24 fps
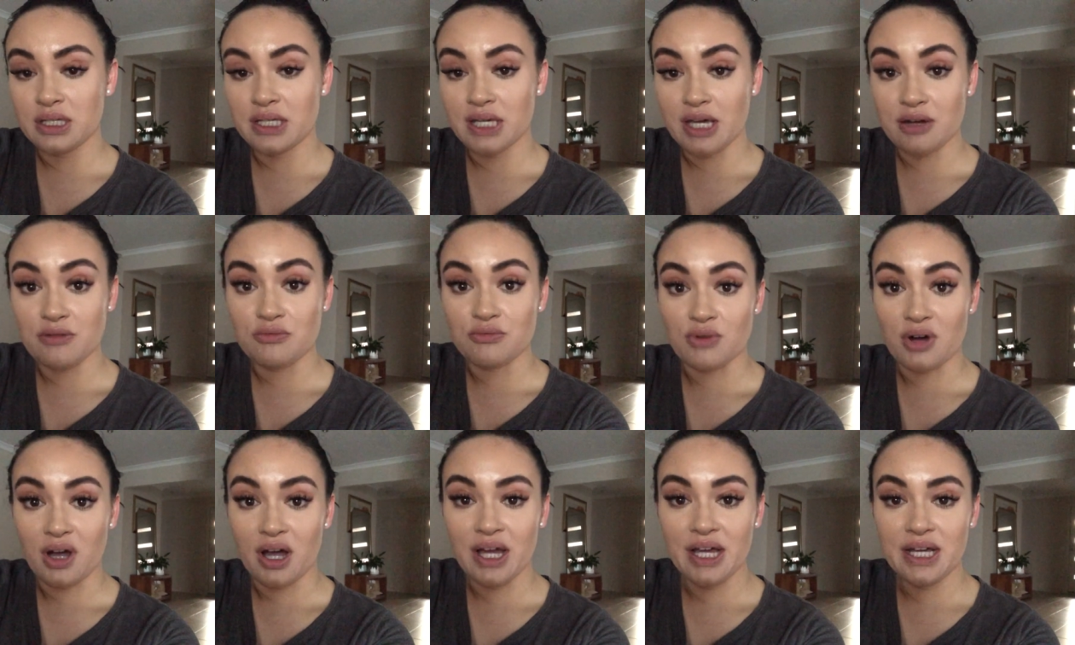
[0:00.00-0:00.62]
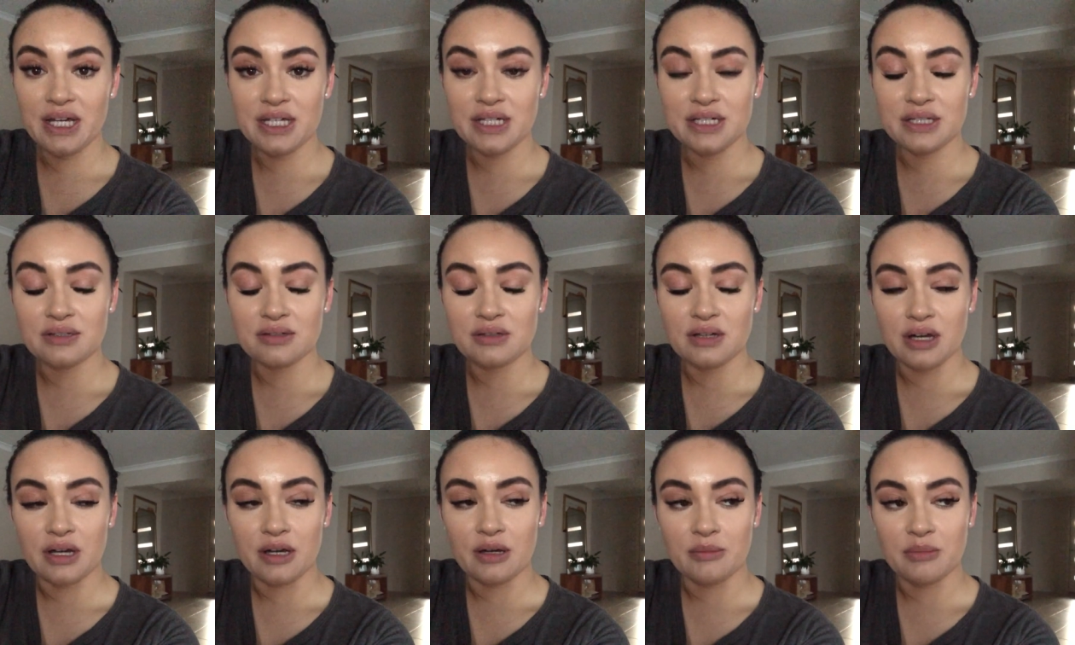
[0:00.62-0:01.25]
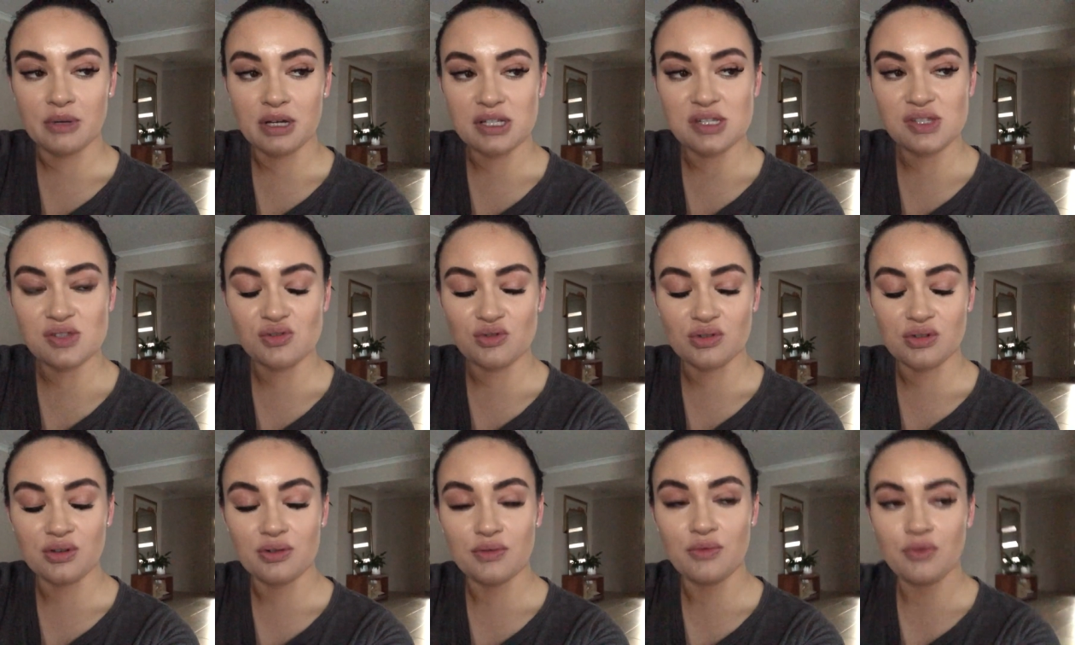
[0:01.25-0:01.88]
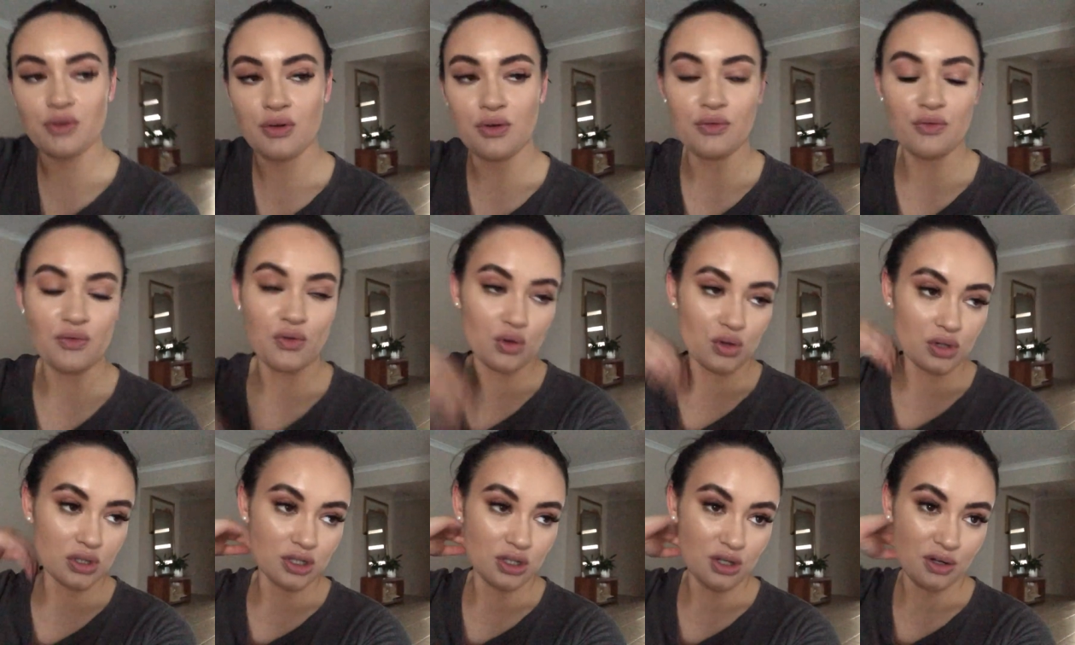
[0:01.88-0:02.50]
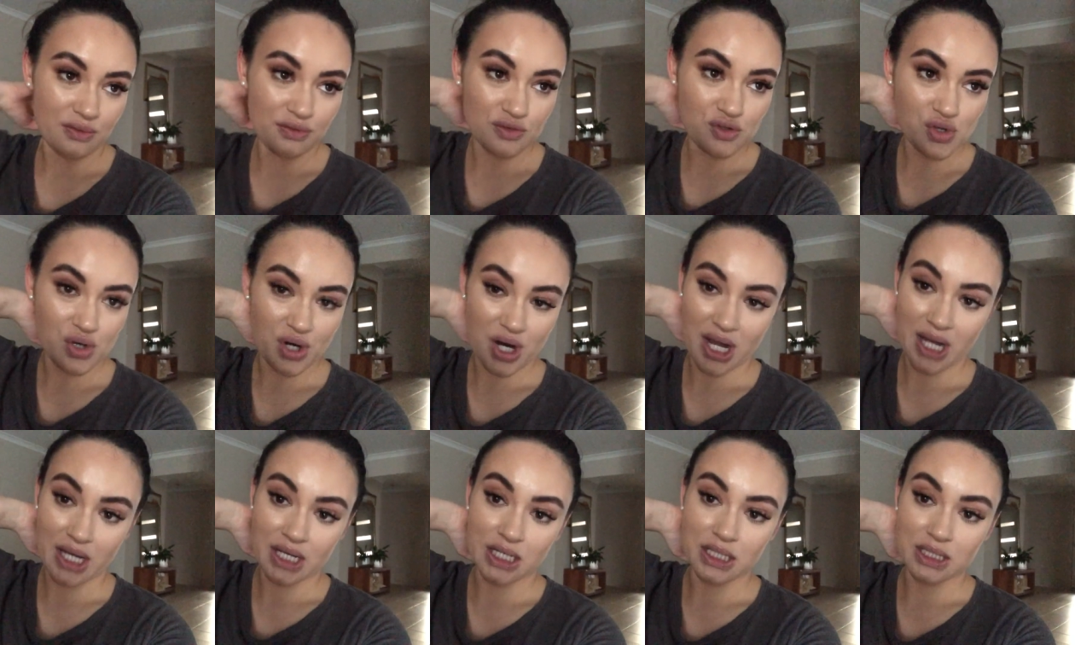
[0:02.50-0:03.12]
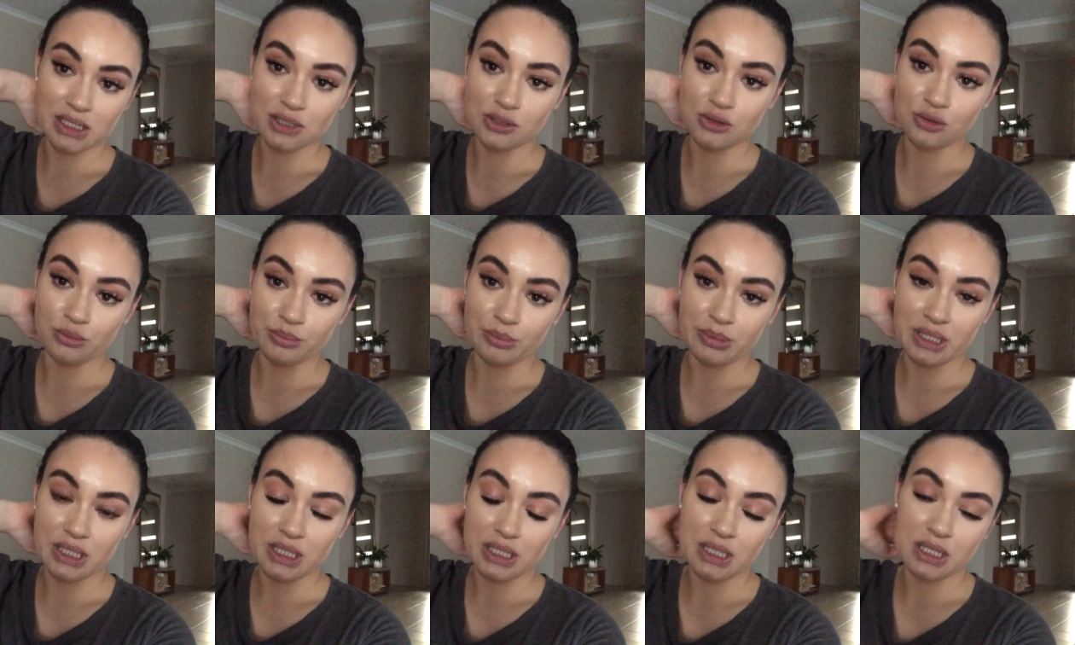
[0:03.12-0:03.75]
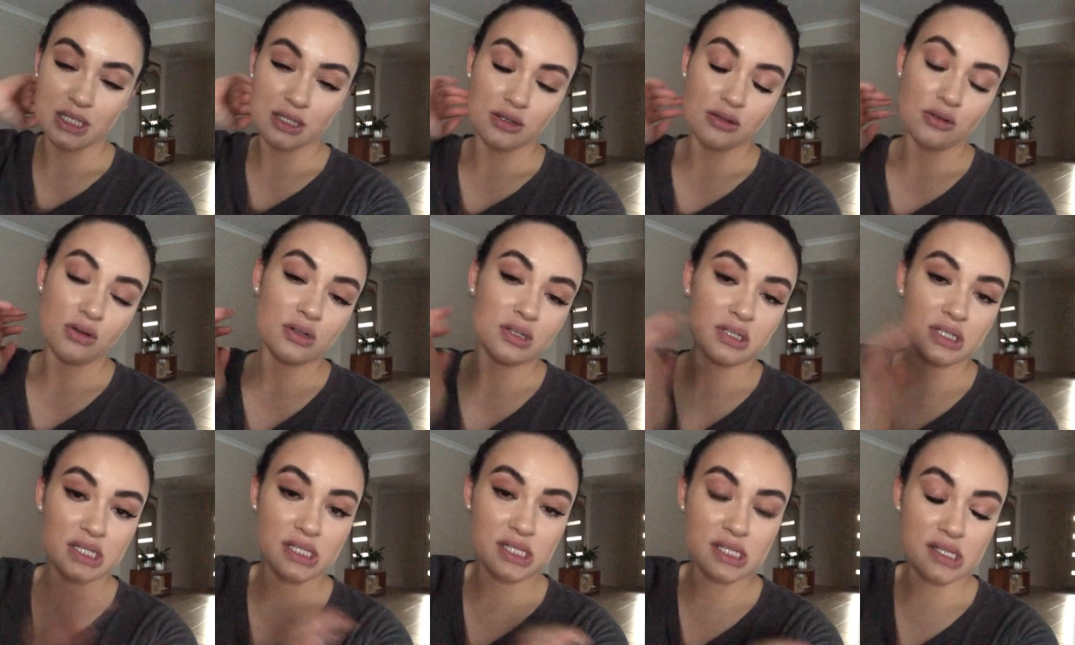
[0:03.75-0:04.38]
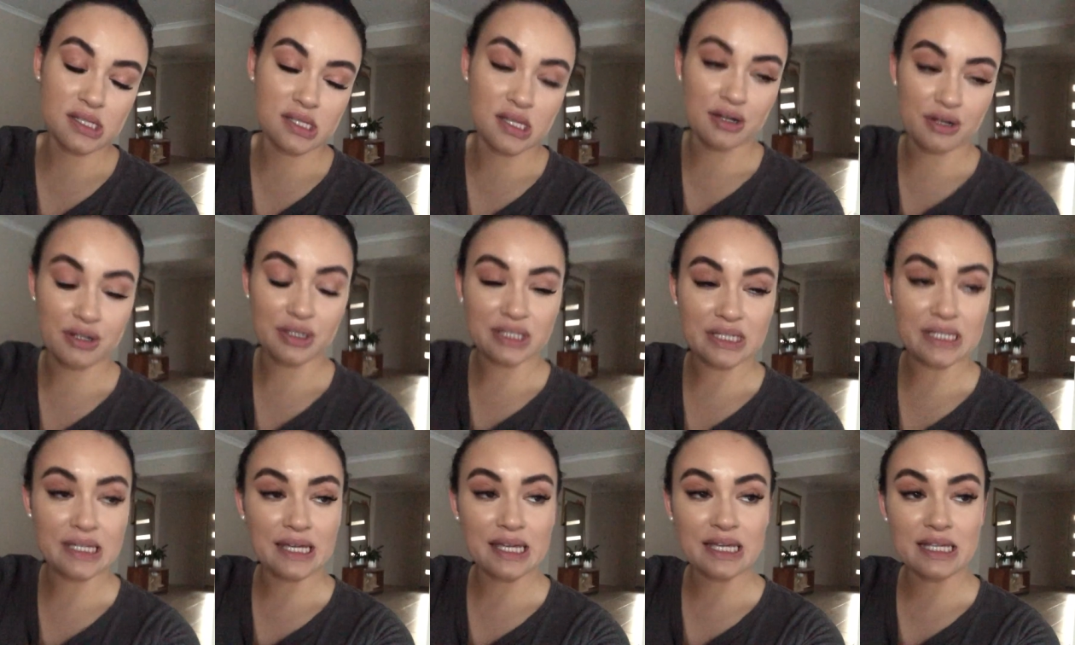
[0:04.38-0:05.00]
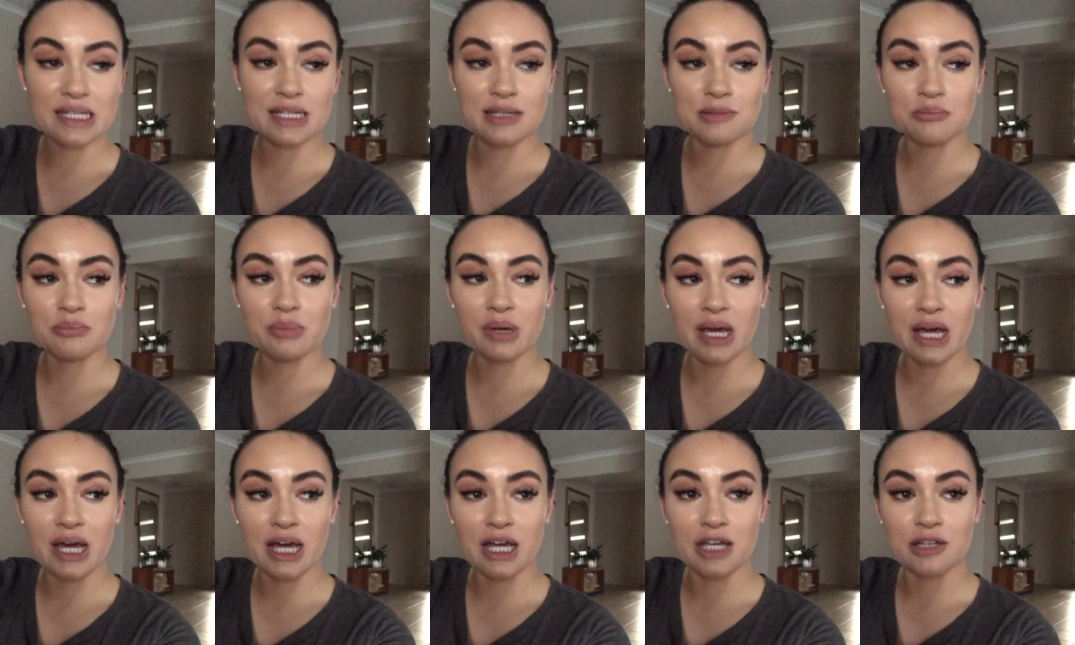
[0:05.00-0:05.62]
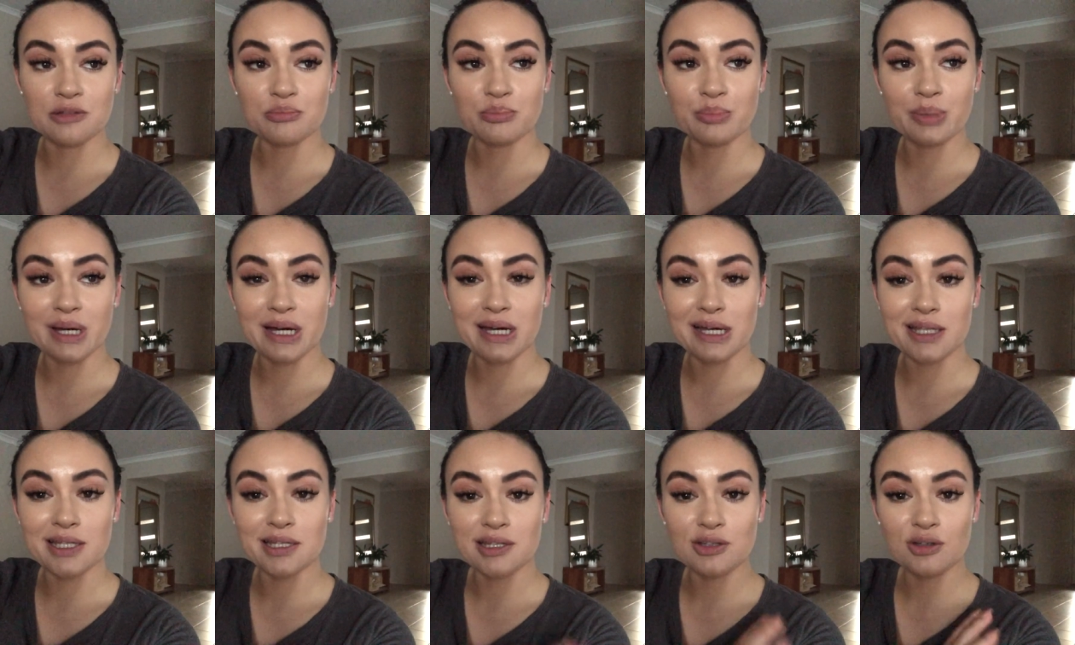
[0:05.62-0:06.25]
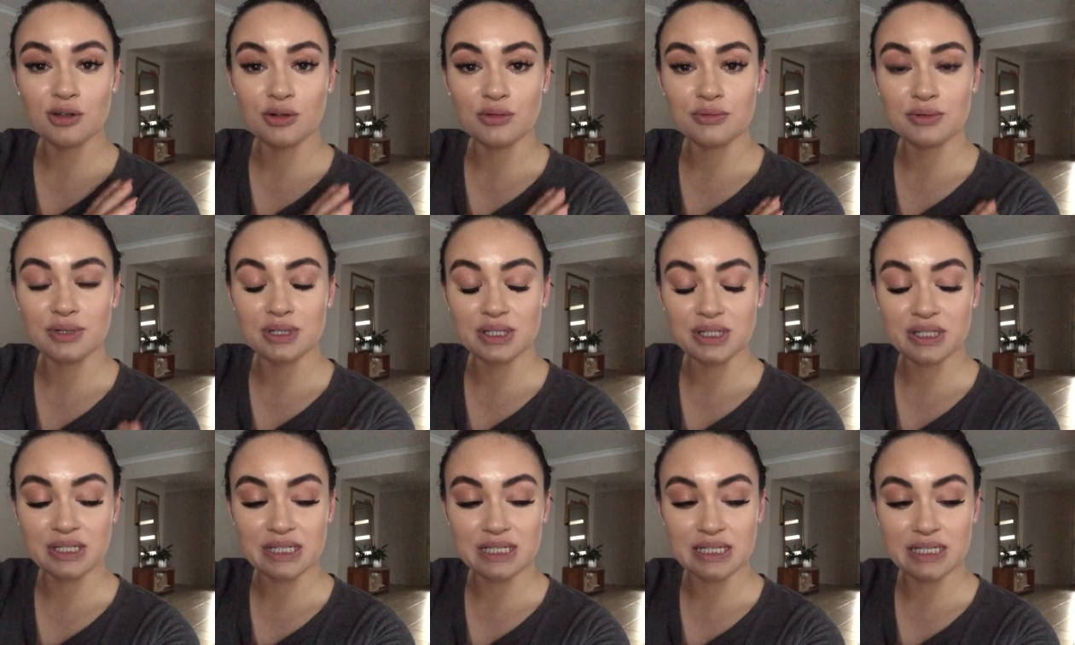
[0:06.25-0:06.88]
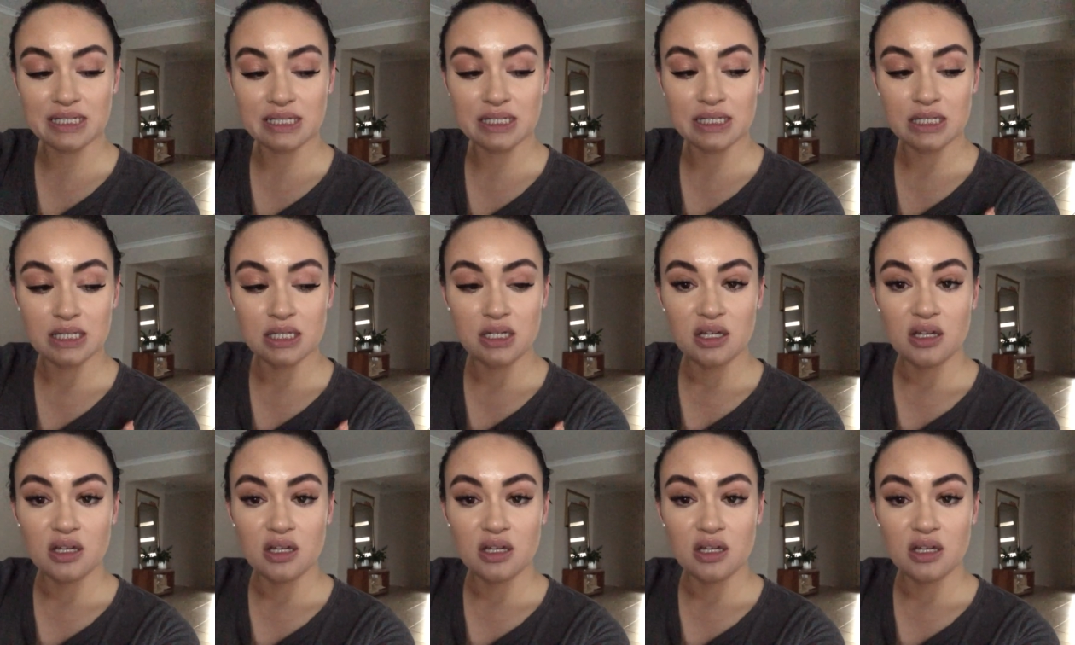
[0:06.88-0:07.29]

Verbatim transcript: get right. Um, I sort of fallen off track a little bit and not necessarily eating bad, but not really